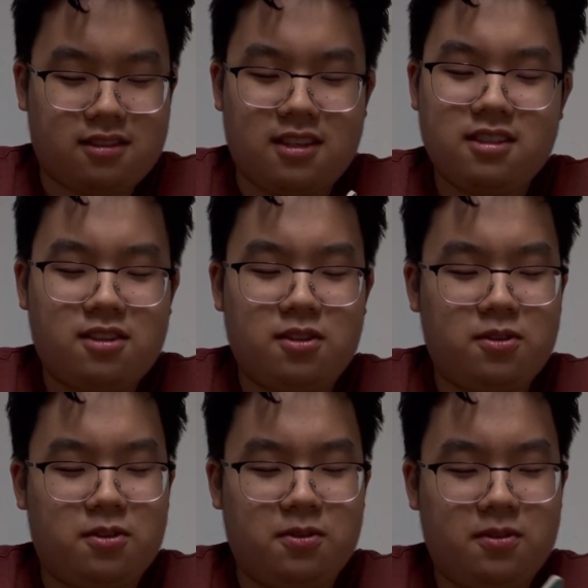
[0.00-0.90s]
these
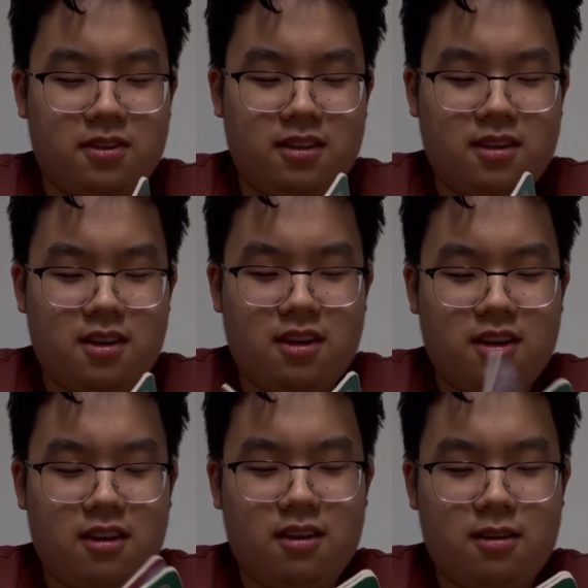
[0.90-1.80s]
two
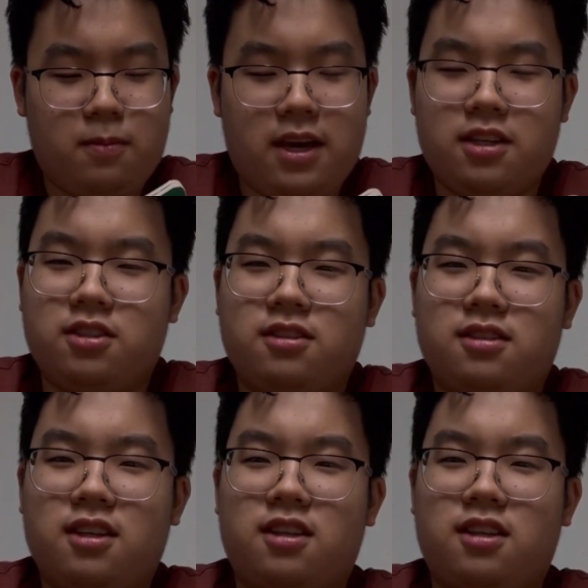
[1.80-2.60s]
pages,